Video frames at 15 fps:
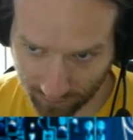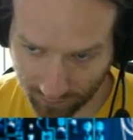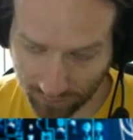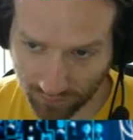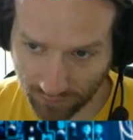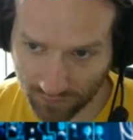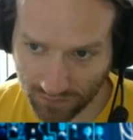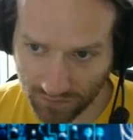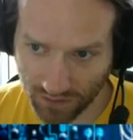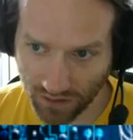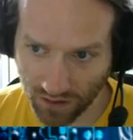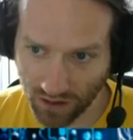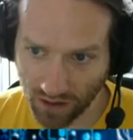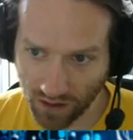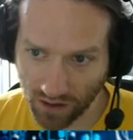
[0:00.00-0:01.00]

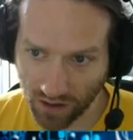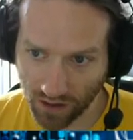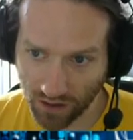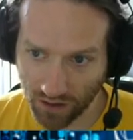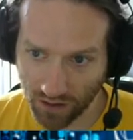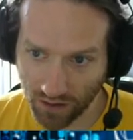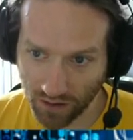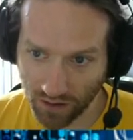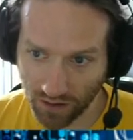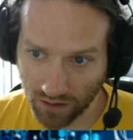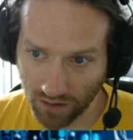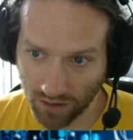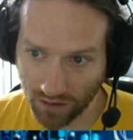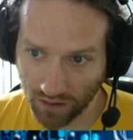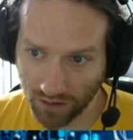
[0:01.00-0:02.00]

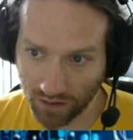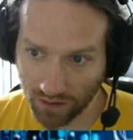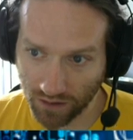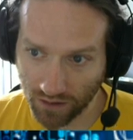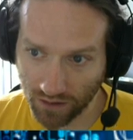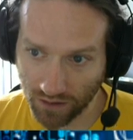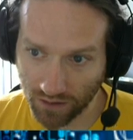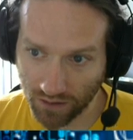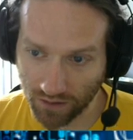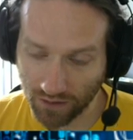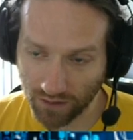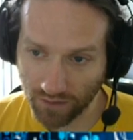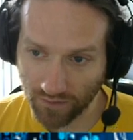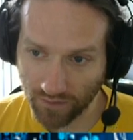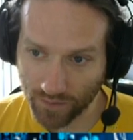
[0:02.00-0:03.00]

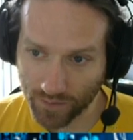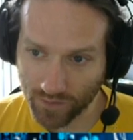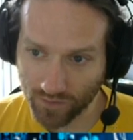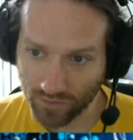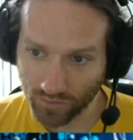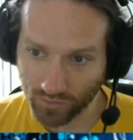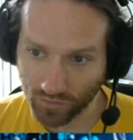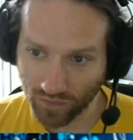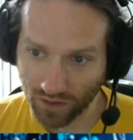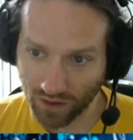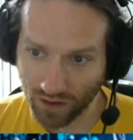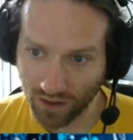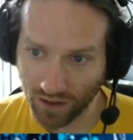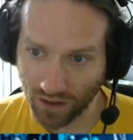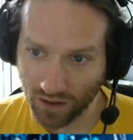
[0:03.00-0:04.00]

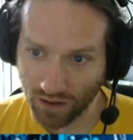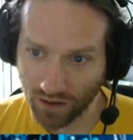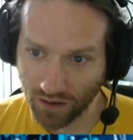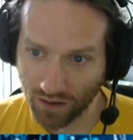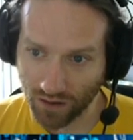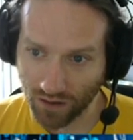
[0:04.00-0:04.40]
(silence)